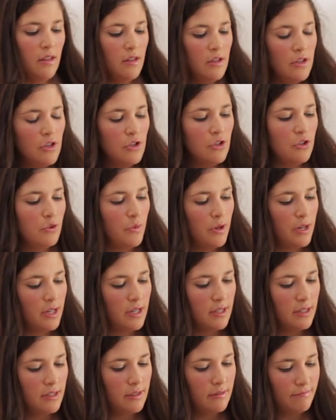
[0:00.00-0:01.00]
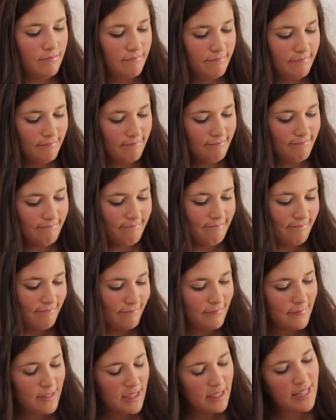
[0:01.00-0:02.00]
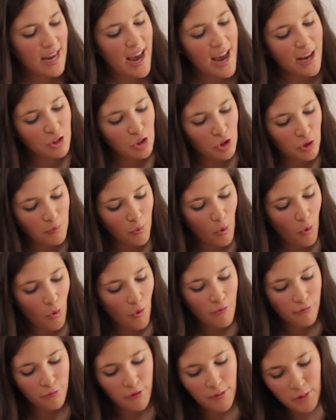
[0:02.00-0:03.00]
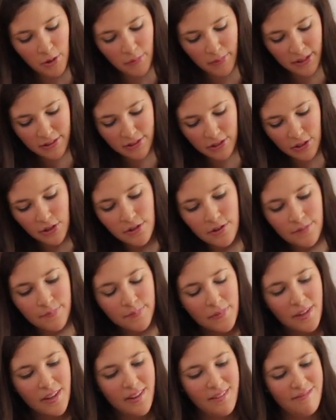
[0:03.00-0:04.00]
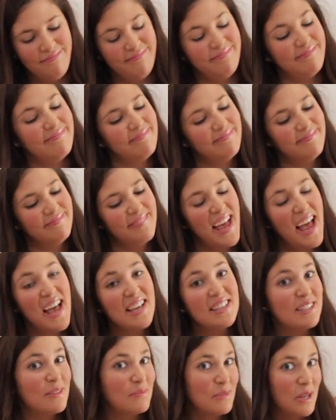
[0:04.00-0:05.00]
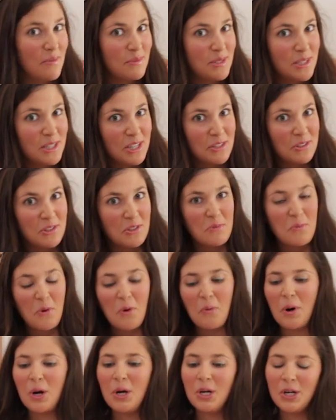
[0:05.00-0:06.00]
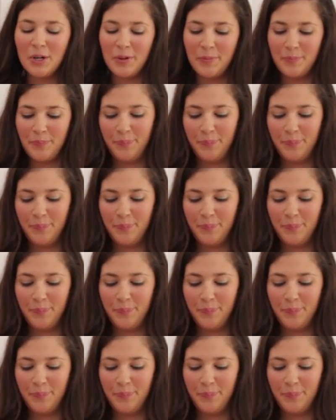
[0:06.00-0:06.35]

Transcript: Then you just want to detach your bowl from your mixer. Sometimes it takes a little more work.